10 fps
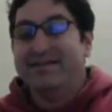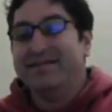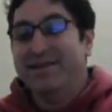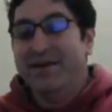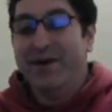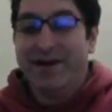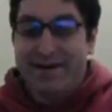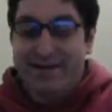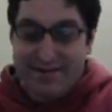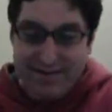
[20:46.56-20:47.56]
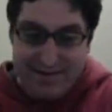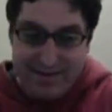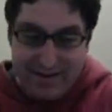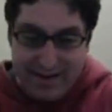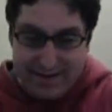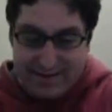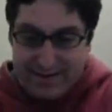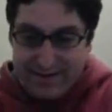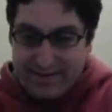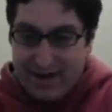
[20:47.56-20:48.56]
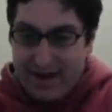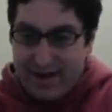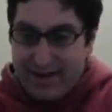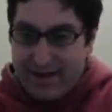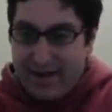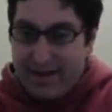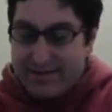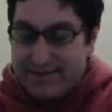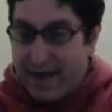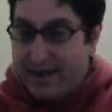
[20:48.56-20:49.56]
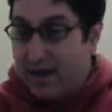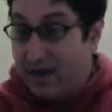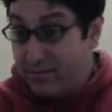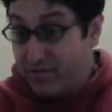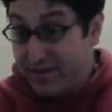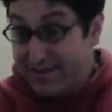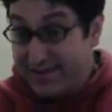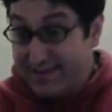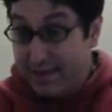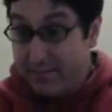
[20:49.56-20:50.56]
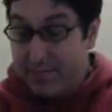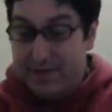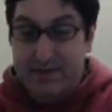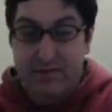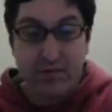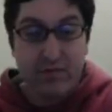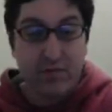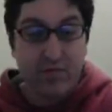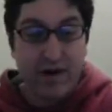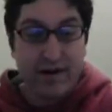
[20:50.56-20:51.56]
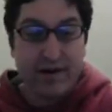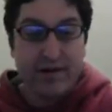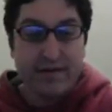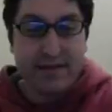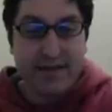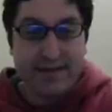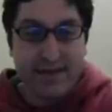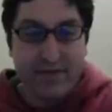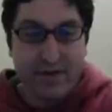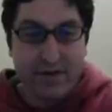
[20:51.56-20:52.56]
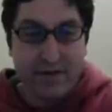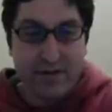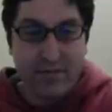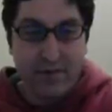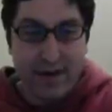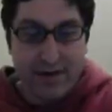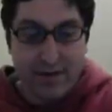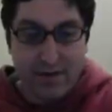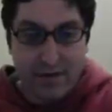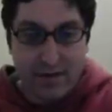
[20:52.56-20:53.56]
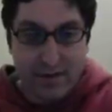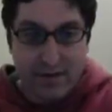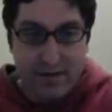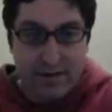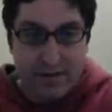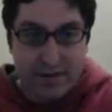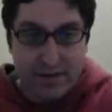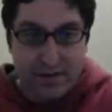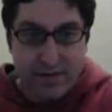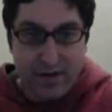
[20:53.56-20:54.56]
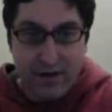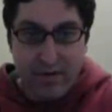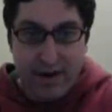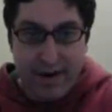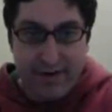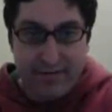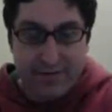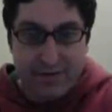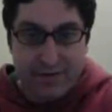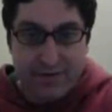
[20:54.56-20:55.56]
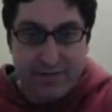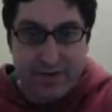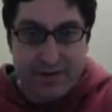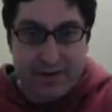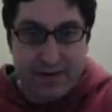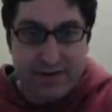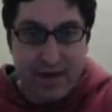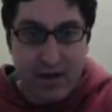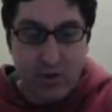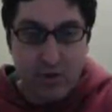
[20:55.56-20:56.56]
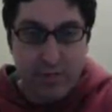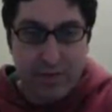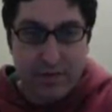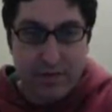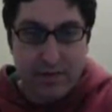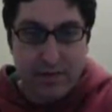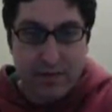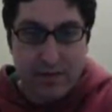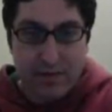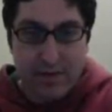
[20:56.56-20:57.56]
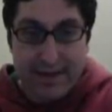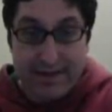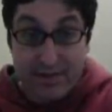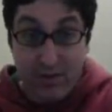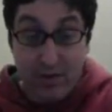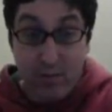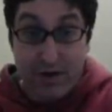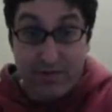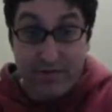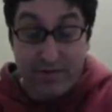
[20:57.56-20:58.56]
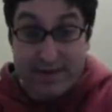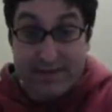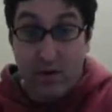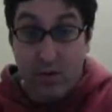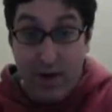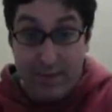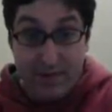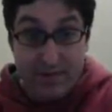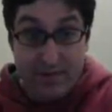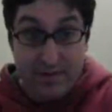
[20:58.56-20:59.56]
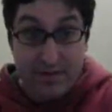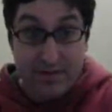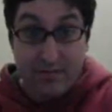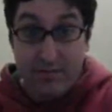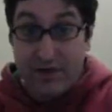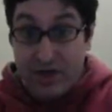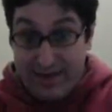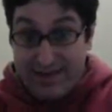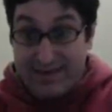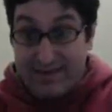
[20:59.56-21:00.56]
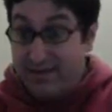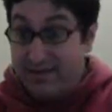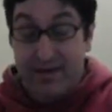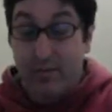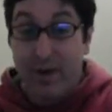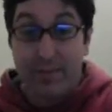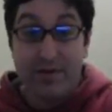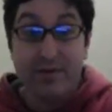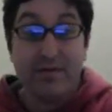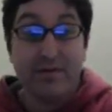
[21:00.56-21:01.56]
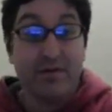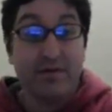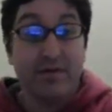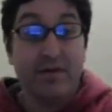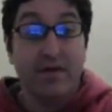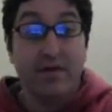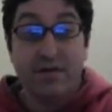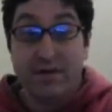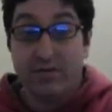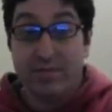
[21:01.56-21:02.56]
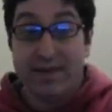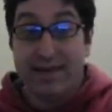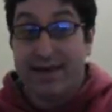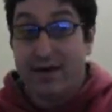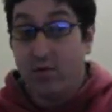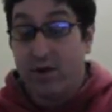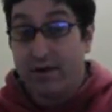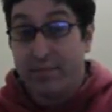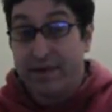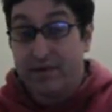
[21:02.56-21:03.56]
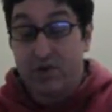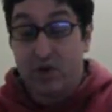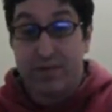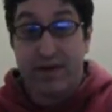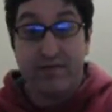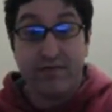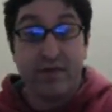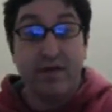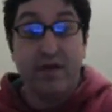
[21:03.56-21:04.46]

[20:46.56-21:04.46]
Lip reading: So... okay, so I can't press the skip button or it will break. So let's have a look what I got. So all I have to do first is hope it's not a weapon, which it isn't a weapon. Good, because it would be the yellow one. It would be in the top left.